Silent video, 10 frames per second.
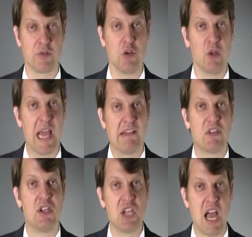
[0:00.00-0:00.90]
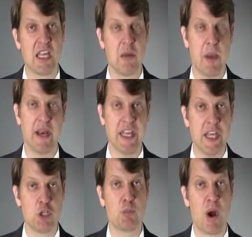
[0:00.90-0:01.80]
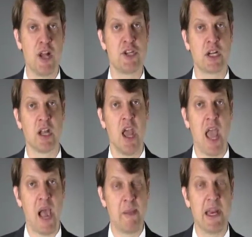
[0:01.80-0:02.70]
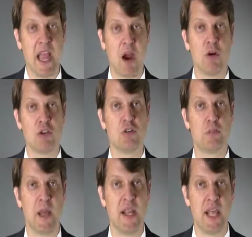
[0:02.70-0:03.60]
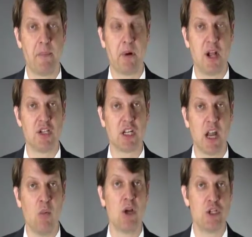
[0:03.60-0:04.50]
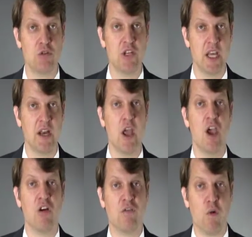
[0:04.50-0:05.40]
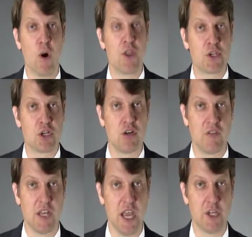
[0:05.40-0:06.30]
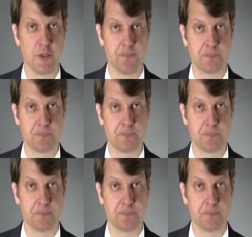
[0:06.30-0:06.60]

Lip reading: You'll have to document each project, how many hours you spent on that project, and what you did for the certification.